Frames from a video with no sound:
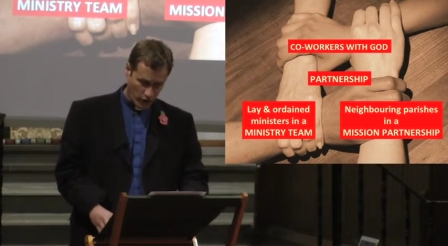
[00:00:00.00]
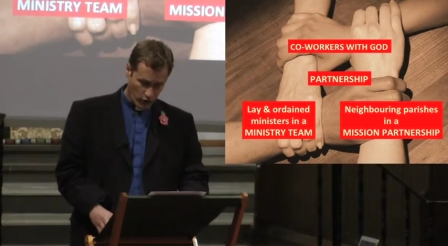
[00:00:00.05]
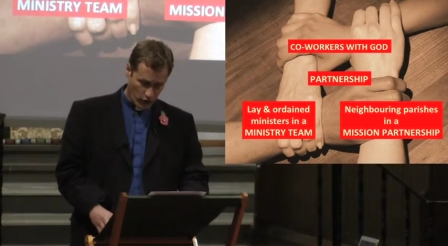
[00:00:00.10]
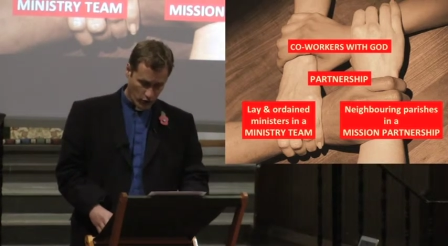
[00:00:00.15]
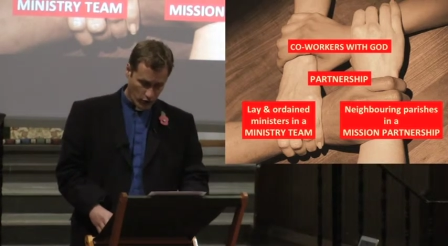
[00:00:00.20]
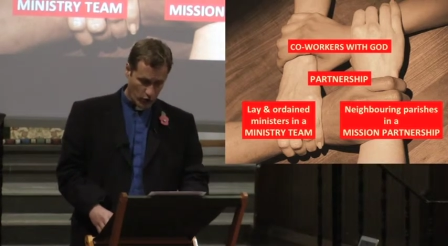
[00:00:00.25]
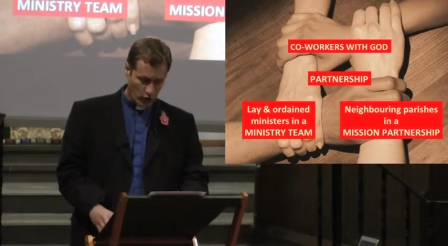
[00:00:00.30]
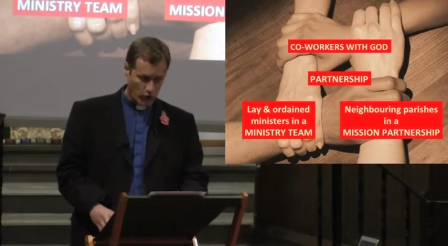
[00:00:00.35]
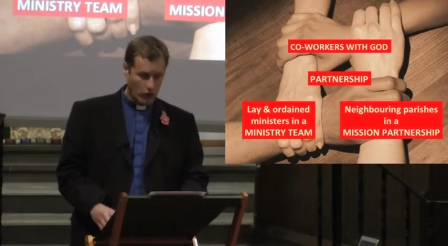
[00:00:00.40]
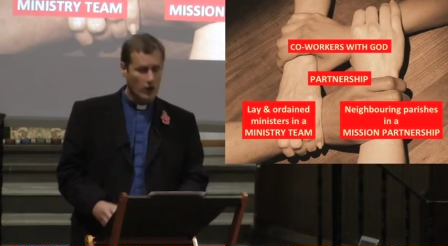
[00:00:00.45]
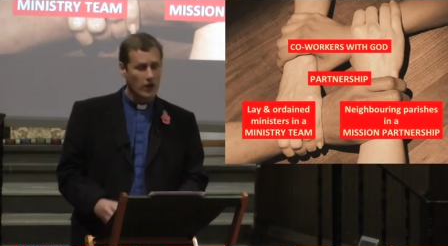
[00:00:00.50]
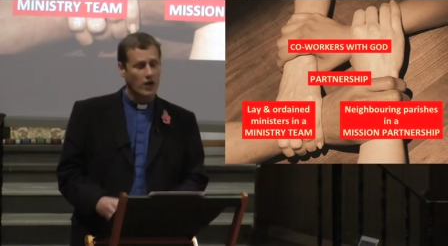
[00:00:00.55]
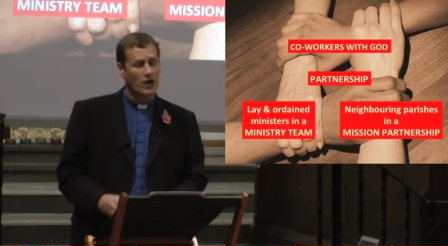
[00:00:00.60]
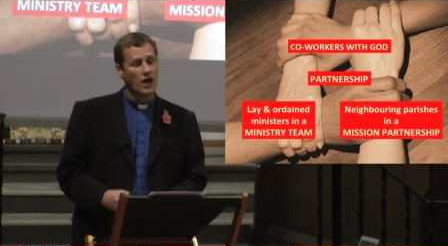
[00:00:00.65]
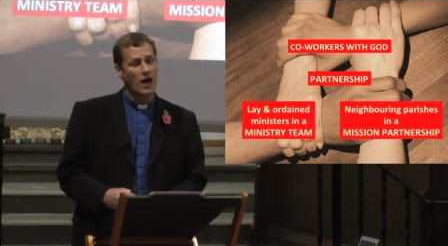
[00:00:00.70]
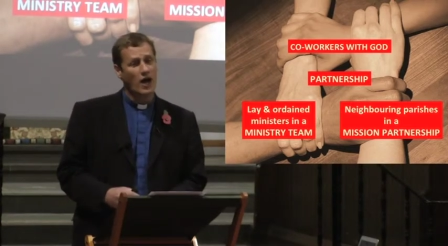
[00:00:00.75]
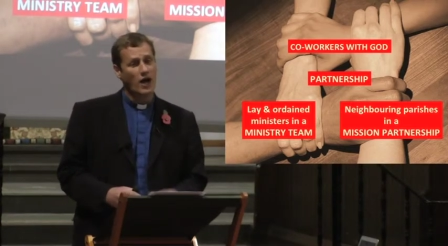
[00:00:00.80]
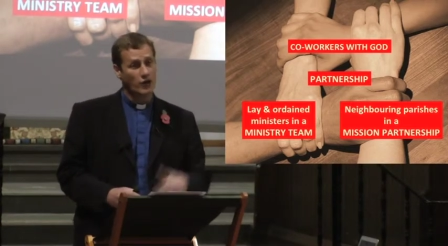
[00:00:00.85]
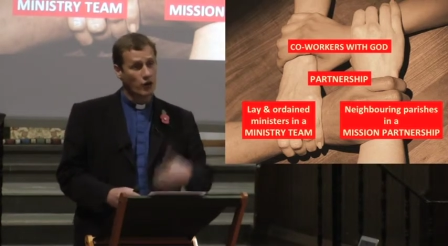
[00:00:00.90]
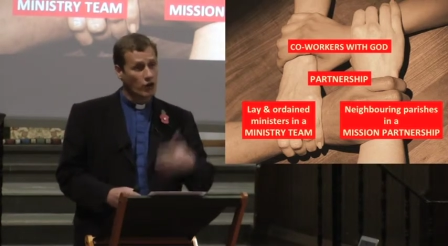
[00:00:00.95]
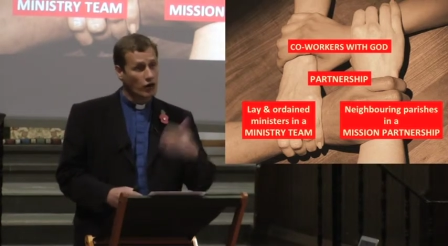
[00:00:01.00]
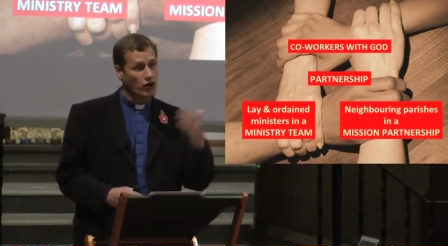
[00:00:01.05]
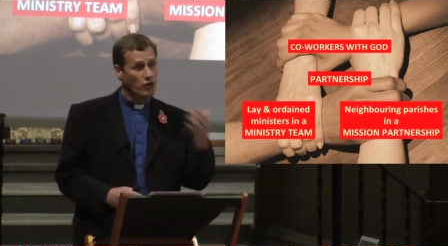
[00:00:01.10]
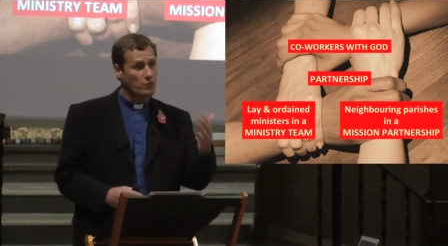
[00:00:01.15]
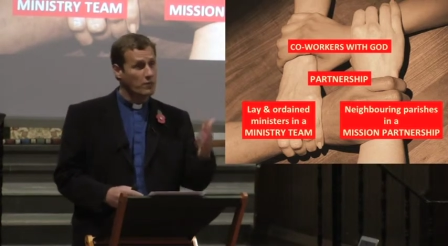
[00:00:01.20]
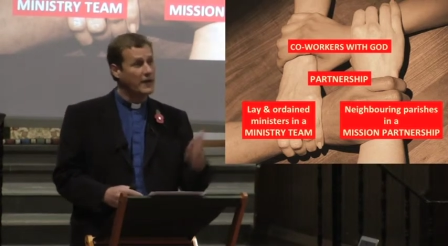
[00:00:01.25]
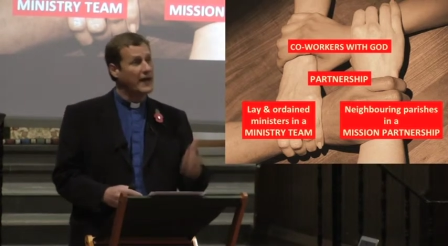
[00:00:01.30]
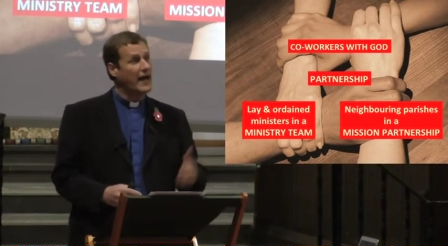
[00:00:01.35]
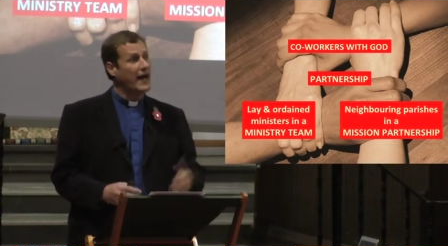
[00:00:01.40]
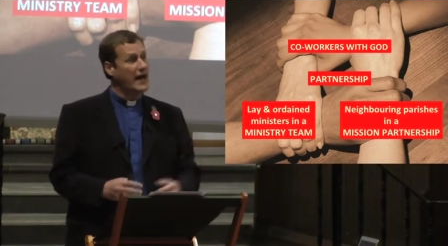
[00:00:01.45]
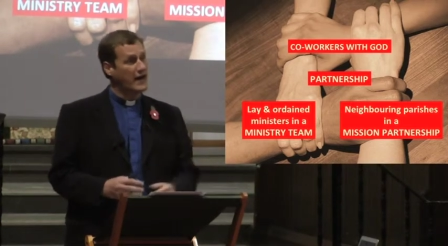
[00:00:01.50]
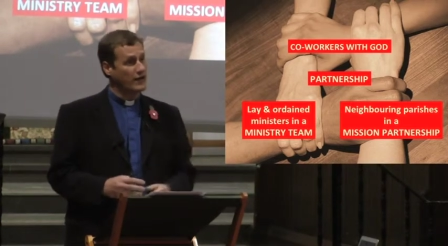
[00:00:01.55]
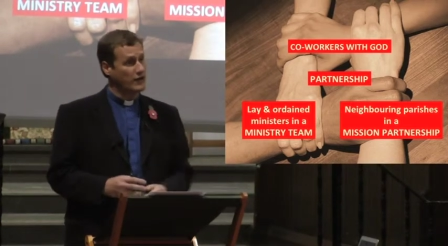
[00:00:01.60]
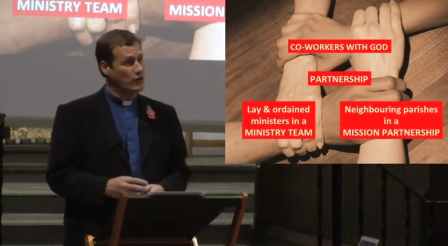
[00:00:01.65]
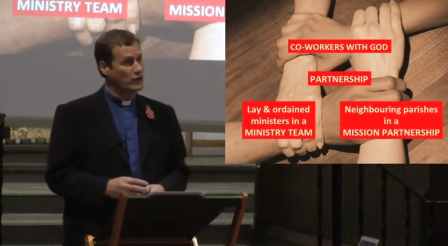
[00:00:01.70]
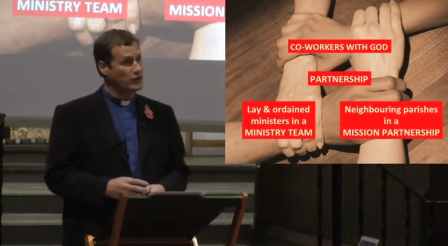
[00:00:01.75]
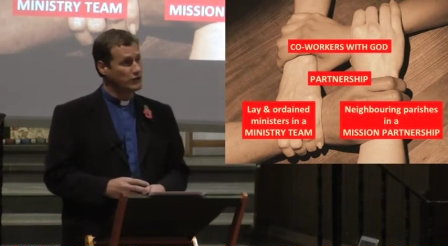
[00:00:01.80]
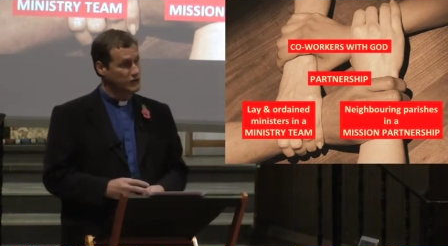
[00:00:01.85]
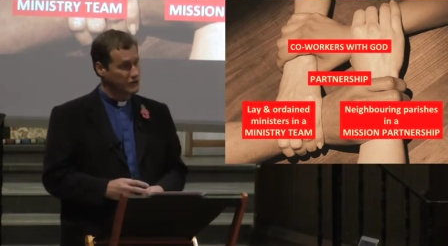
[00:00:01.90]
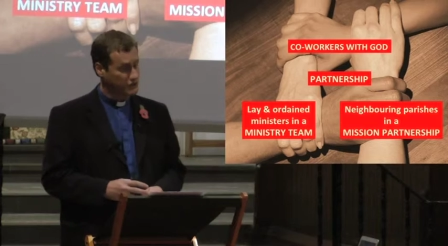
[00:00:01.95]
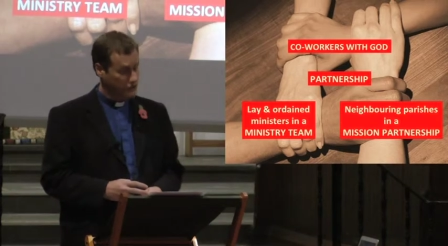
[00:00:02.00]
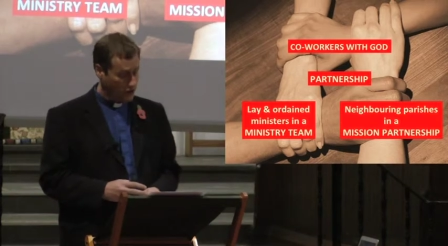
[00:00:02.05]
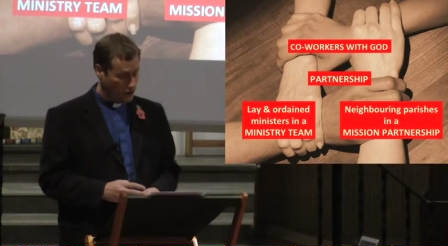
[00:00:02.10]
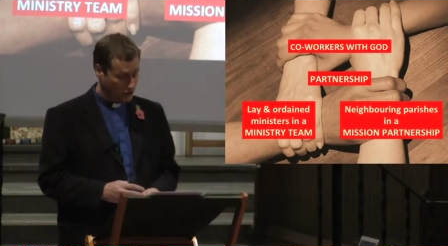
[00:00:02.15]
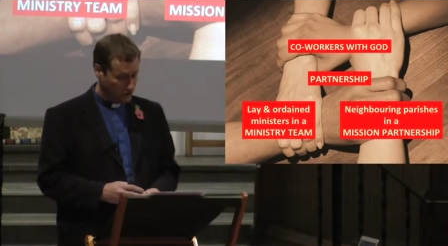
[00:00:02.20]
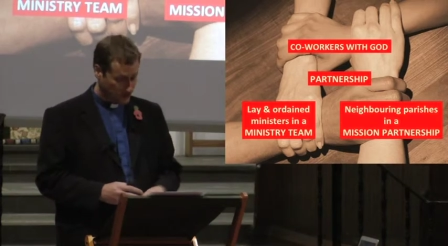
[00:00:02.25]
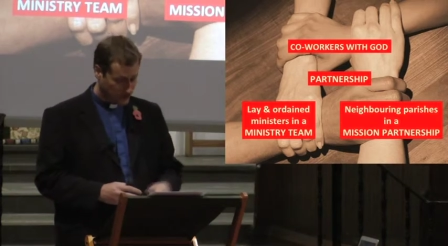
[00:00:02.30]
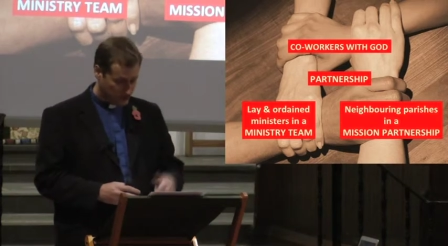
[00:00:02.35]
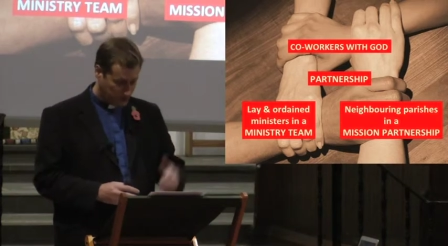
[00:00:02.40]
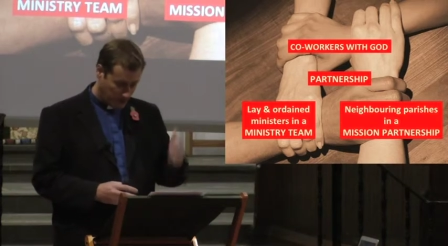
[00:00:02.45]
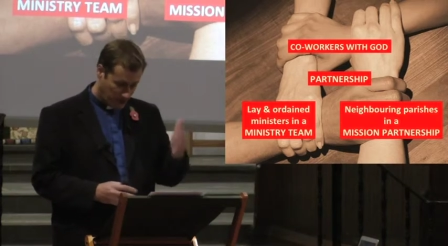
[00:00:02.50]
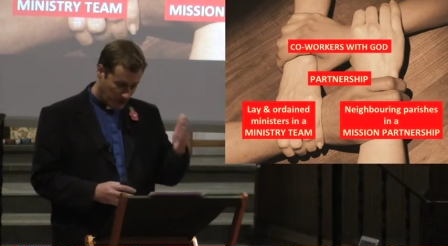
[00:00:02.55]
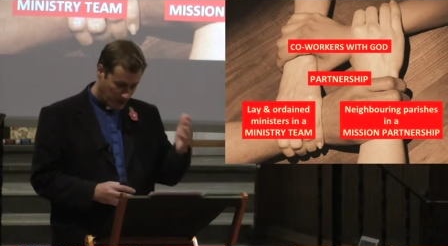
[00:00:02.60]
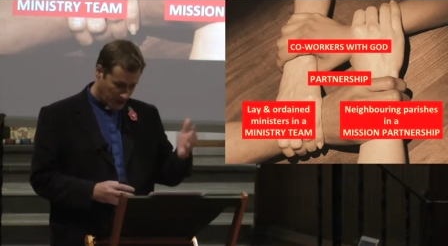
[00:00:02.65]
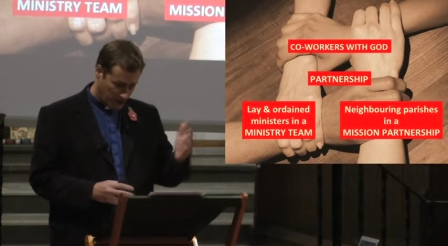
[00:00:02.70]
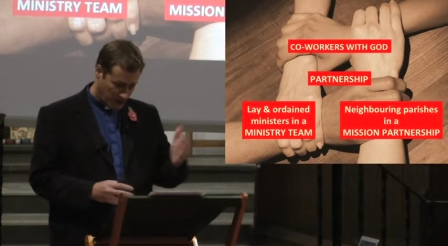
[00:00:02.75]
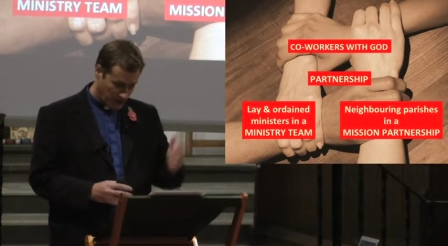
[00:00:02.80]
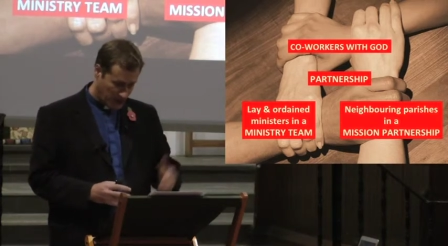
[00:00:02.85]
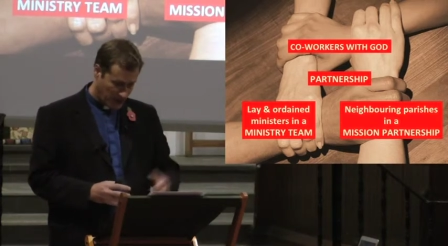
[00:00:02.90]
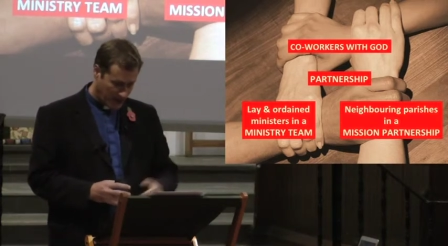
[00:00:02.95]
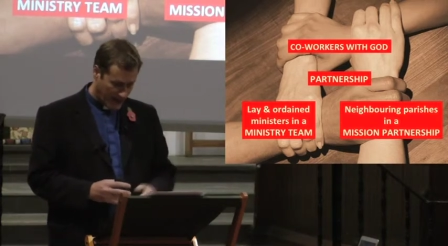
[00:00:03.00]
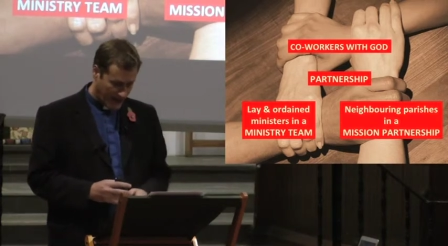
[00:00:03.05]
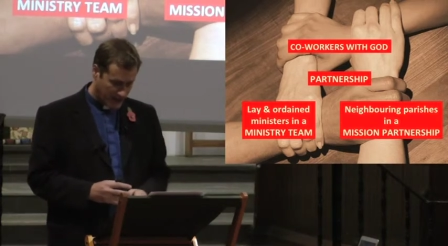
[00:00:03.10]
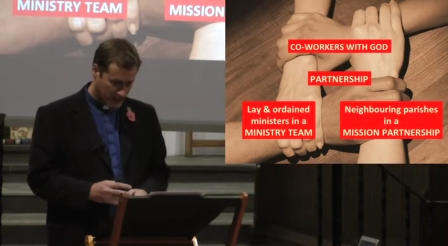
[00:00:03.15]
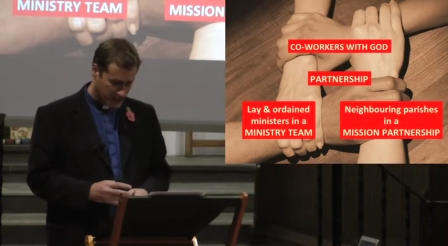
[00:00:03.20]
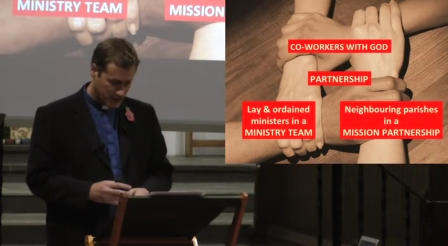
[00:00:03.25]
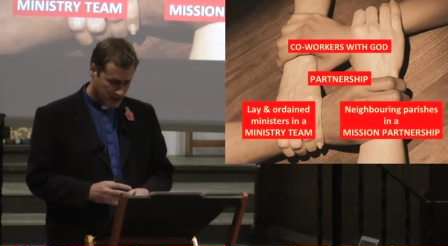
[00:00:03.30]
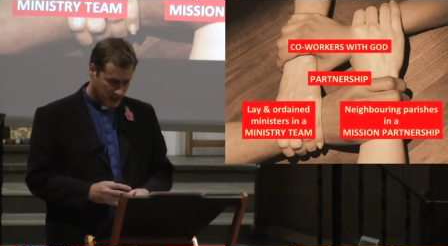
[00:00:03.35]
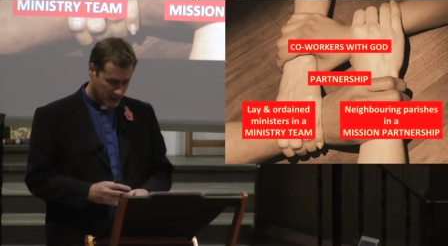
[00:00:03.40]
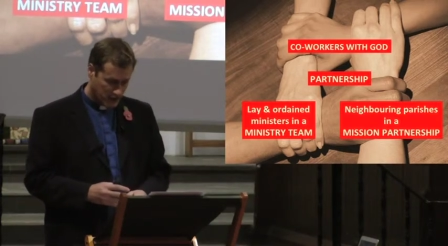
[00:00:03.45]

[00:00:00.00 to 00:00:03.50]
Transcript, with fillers: who uh, not only began those discussions, but indeed led